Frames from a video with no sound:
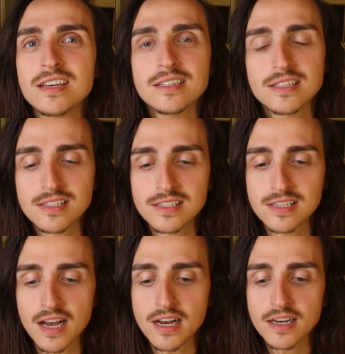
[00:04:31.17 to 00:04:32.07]
is
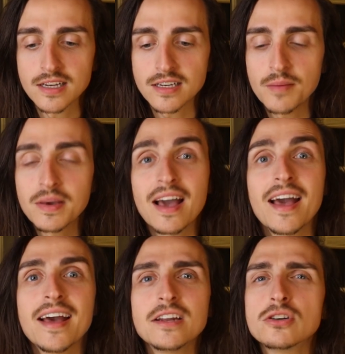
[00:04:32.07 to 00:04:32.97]
uh, coming ahead.